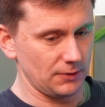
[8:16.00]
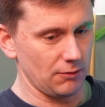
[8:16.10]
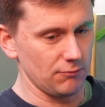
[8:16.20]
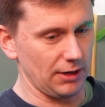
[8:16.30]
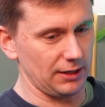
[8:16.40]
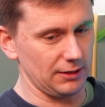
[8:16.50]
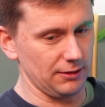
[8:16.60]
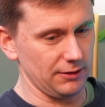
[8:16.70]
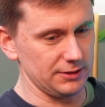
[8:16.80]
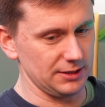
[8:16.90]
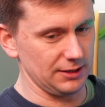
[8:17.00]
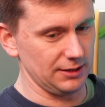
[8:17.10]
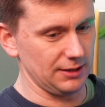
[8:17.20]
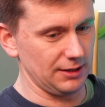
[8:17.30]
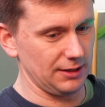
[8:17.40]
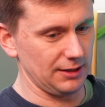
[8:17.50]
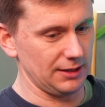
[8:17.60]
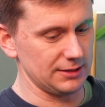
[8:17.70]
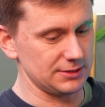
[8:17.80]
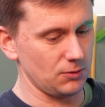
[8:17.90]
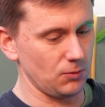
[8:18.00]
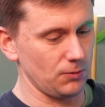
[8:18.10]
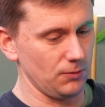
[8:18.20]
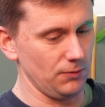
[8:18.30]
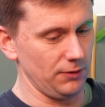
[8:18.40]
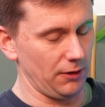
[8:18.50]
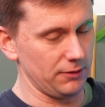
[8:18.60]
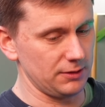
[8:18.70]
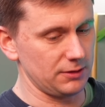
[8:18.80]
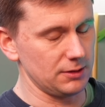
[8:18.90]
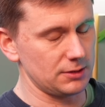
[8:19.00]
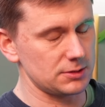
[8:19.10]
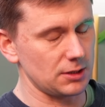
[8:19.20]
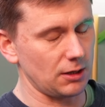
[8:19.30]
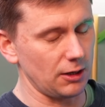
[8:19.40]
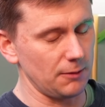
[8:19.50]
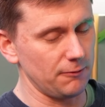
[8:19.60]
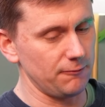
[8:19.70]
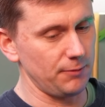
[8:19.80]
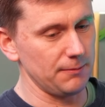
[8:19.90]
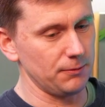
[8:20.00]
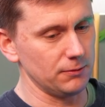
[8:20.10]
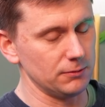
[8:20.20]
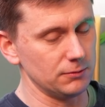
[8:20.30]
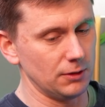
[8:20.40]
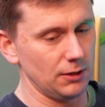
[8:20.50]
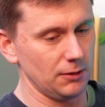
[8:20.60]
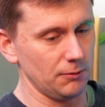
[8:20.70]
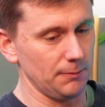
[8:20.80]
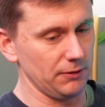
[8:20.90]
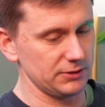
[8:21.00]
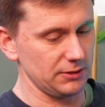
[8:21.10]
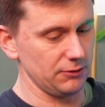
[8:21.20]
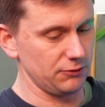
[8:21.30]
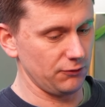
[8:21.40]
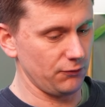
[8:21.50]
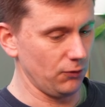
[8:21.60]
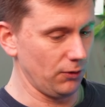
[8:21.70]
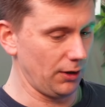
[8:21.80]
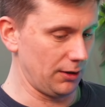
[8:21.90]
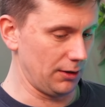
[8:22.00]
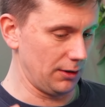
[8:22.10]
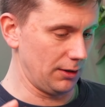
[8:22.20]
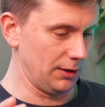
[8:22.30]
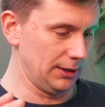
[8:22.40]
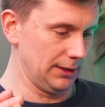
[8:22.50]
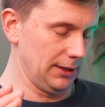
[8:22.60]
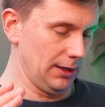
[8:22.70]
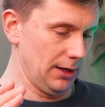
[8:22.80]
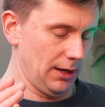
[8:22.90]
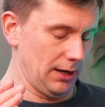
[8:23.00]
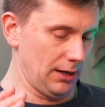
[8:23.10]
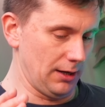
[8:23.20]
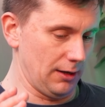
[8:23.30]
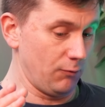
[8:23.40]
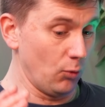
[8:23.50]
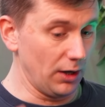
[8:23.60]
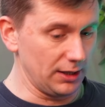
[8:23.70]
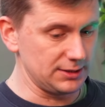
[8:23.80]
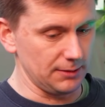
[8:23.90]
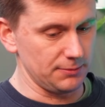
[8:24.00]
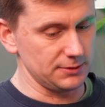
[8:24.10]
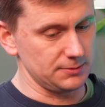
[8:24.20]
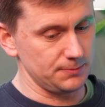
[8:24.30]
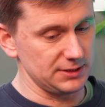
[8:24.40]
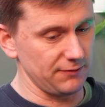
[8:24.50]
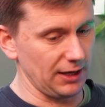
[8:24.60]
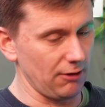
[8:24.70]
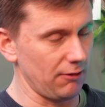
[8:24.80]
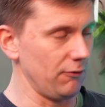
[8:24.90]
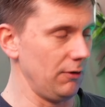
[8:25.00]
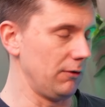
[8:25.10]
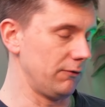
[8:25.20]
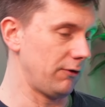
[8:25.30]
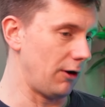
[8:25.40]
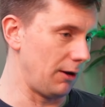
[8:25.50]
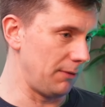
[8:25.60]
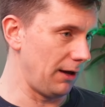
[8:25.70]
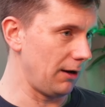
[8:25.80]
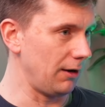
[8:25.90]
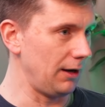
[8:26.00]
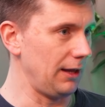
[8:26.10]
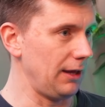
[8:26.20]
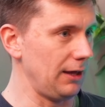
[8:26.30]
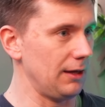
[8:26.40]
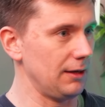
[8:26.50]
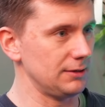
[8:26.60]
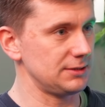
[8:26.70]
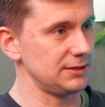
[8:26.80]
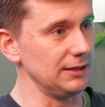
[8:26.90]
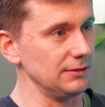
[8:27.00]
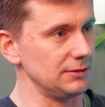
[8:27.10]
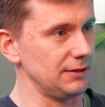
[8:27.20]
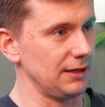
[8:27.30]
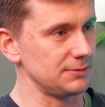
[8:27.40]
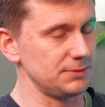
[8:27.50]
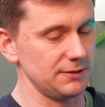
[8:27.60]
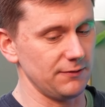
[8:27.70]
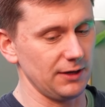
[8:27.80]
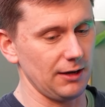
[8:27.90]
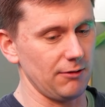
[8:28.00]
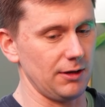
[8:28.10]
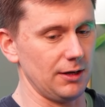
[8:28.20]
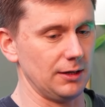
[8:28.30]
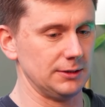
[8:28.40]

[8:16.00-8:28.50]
recognizing it's the type of people we're building solutions for have worked in a specific area for a long time. They're highly skilled in that specific area,